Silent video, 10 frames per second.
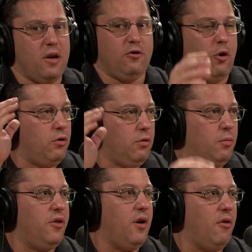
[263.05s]
But in total,
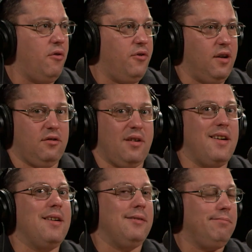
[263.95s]
with other things,
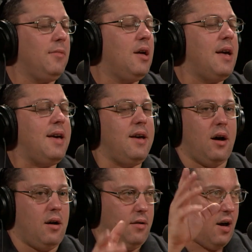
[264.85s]

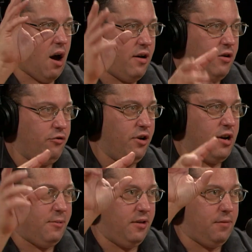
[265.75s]
he hired a tree
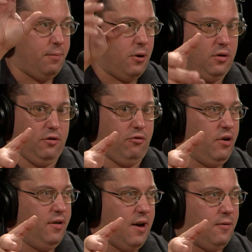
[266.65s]
company to pull a
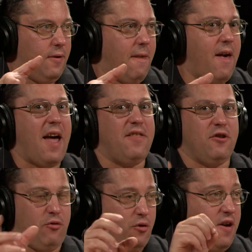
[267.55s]
tree down, and
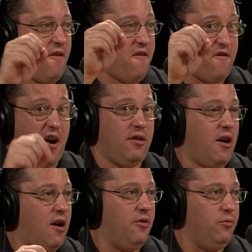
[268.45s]
the tree fell
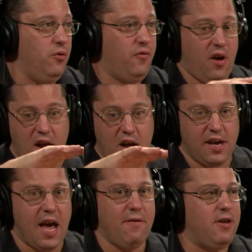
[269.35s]
on the roof,
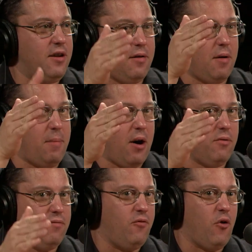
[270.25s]
caved in
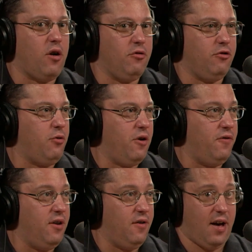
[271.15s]
about 400 square
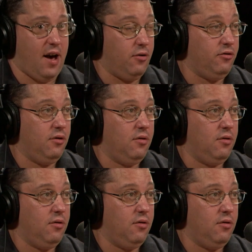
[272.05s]
feet of the house.